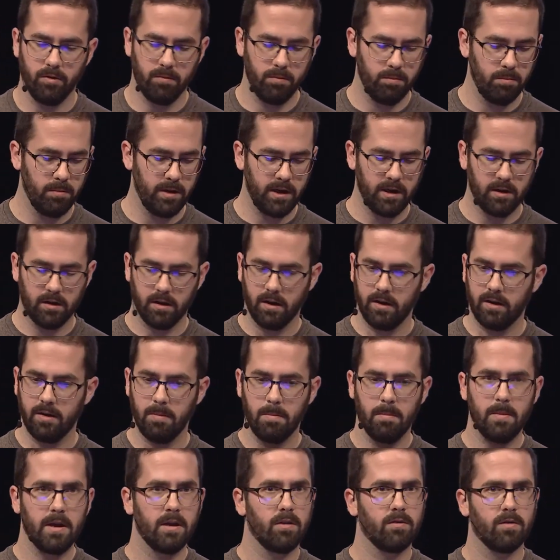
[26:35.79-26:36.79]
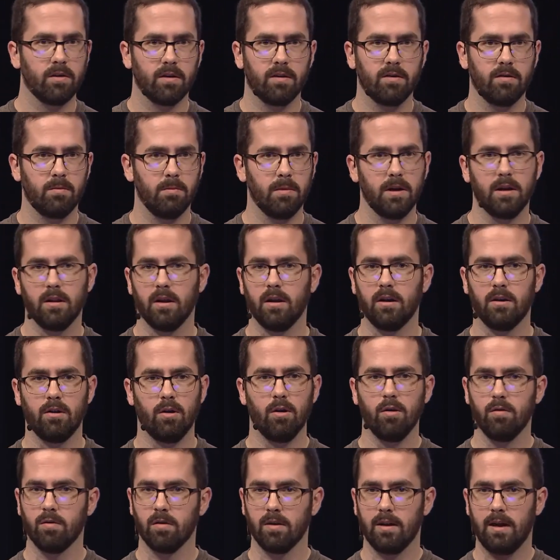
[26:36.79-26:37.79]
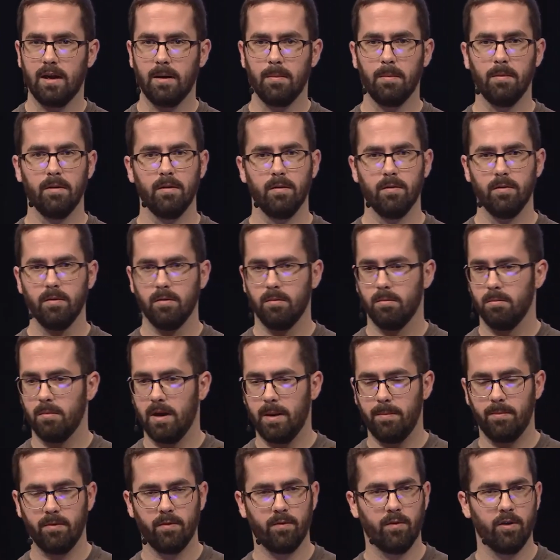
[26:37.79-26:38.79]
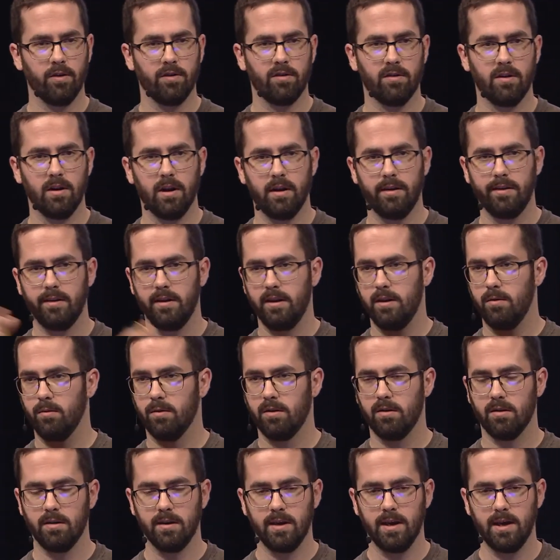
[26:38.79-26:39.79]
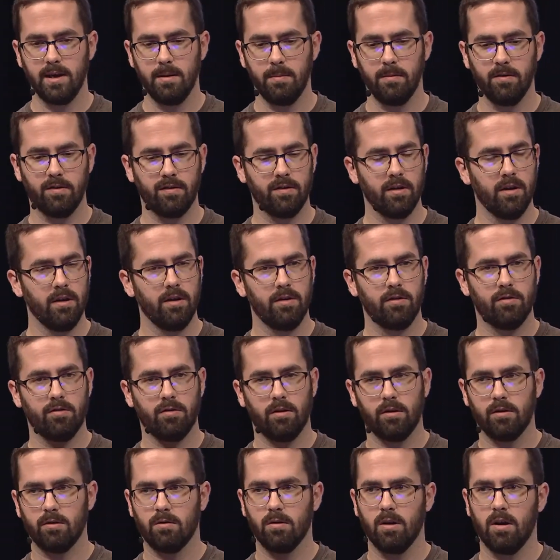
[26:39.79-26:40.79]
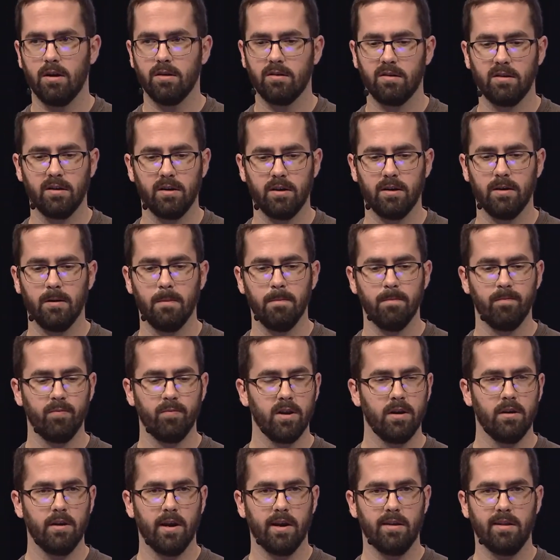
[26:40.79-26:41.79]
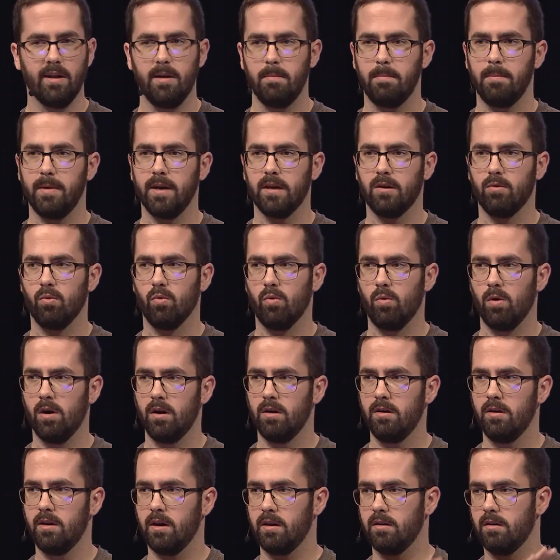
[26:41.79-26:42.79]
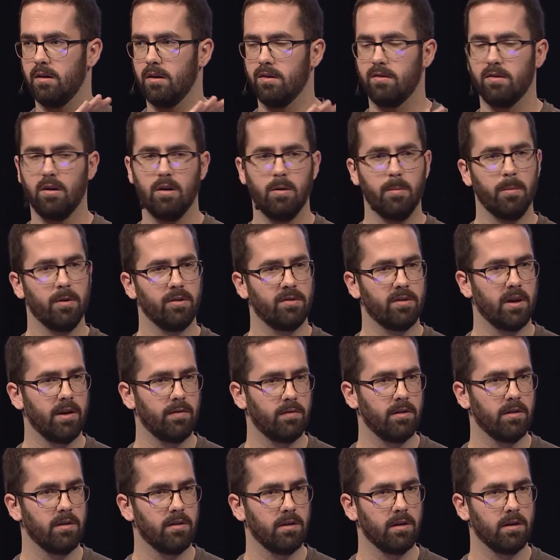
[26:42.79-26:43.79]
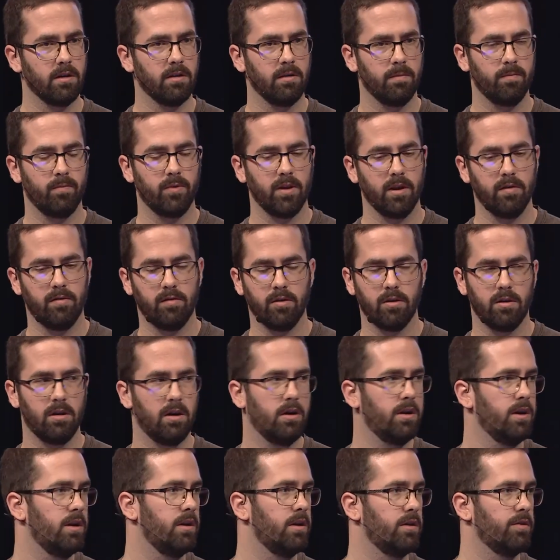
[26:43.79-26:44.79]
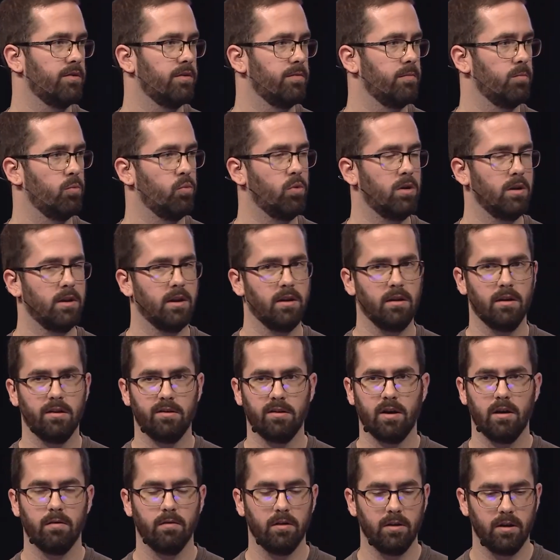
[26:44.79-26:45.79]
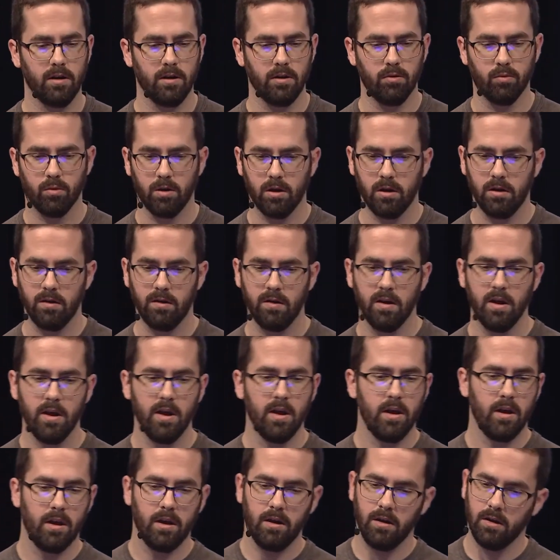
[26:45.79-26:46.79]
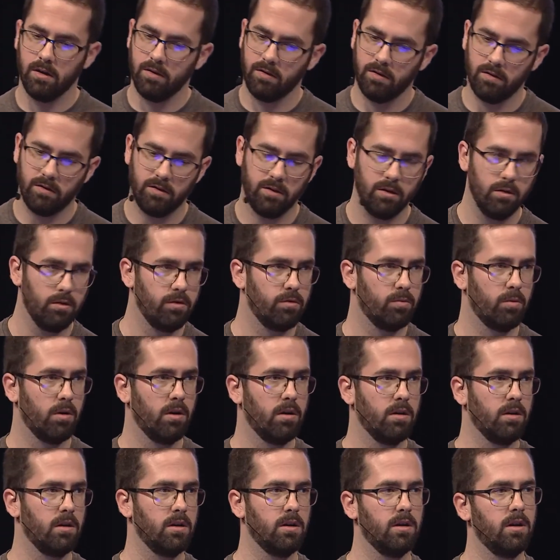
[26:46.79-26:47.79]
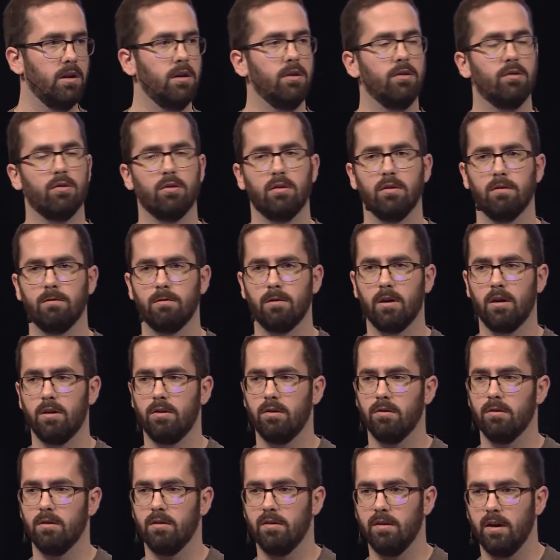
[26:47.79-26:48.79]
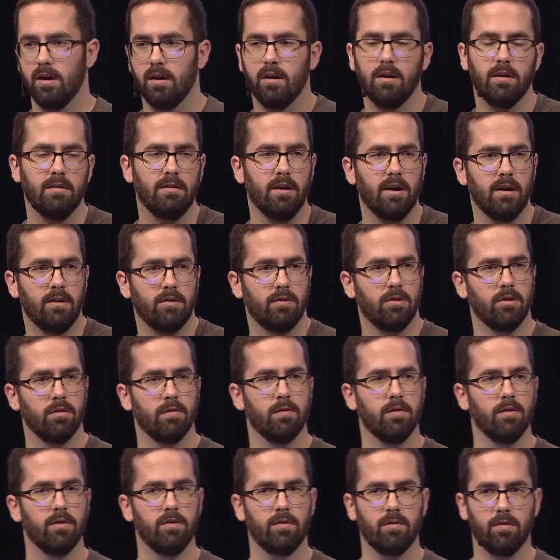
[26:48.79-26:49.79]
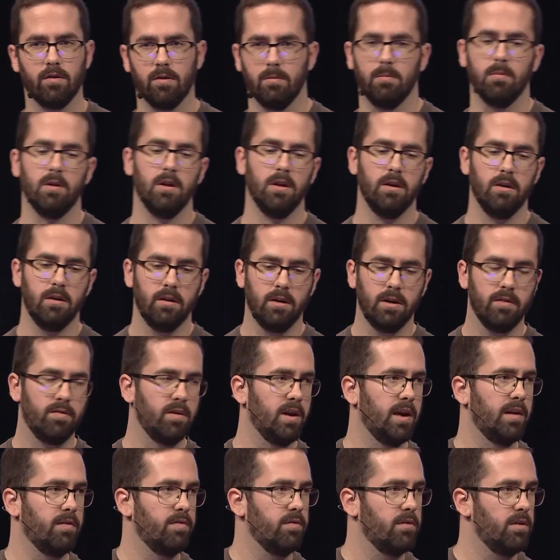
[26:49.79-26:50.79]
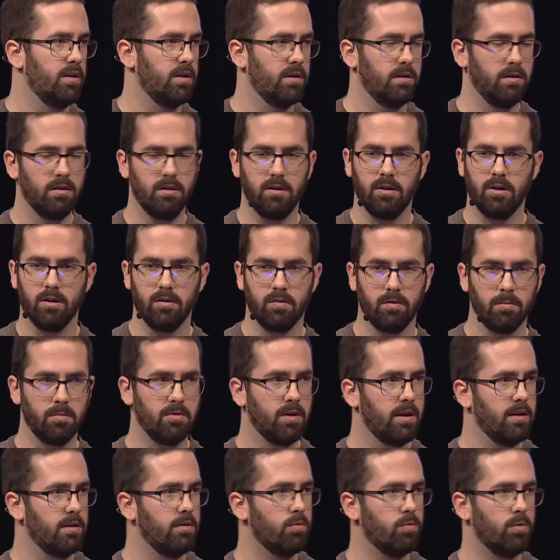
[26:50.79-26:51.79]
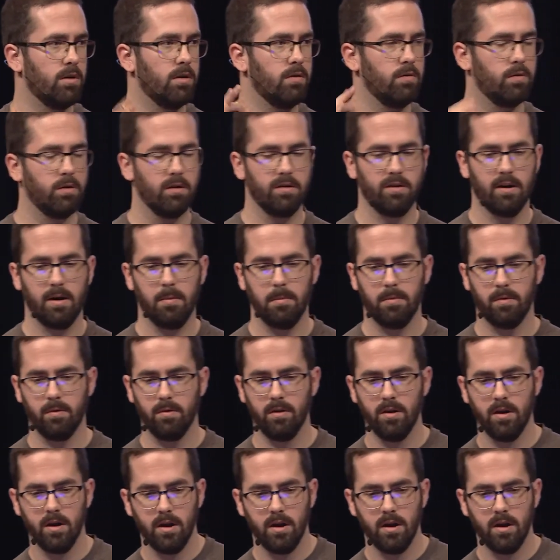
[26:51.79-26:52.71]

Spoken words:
Make like a matrix, make like an overlap. Map the functionality with the names, start crossing, and then pick one that does almost everything. If you're lucky, there's one that does everything you want. You can just use one, and then you sort of cut your entire attack surface from, if you have 10, you go from 10 to 1, for example.